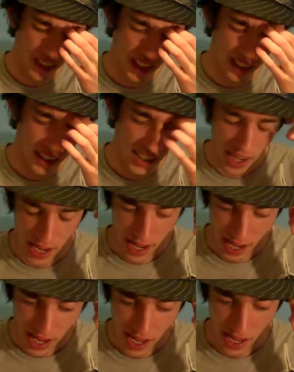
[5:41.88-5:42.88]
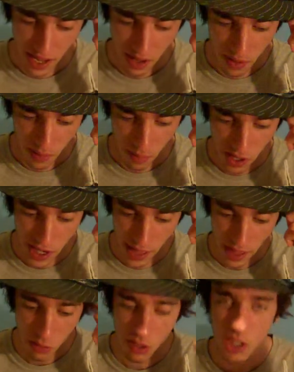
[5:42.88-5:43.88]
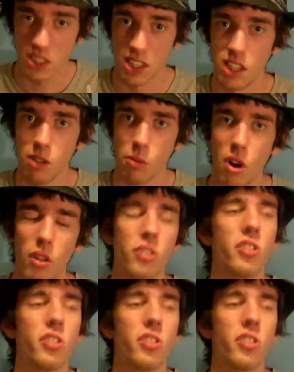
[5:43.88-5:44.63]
the thing. But yeah, that was Dissidia 1.